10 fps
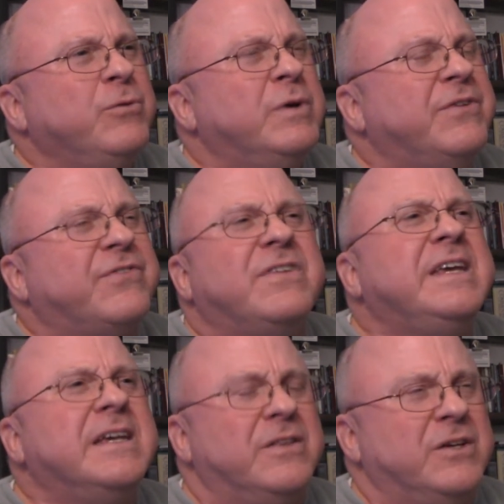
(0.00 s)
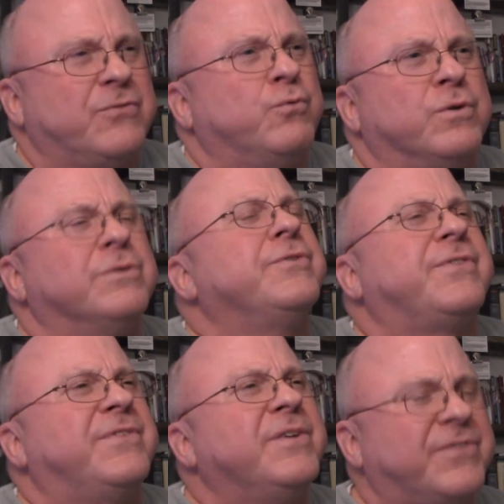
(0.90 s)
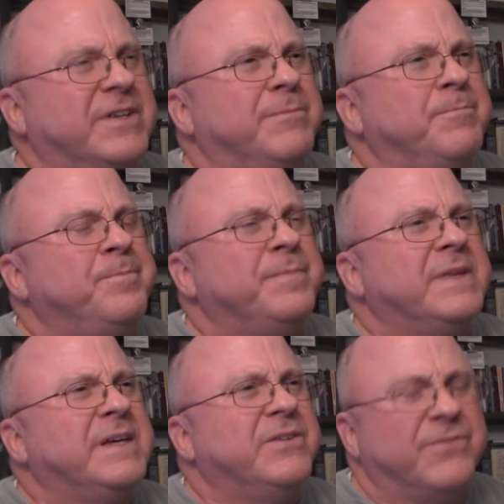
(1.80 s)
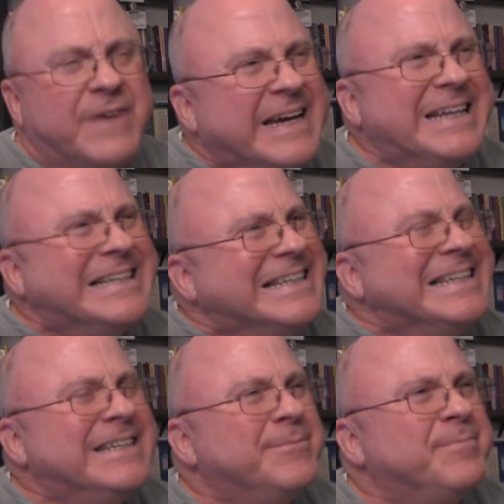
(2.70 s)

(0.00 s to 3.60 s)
we see in this world system is vanity.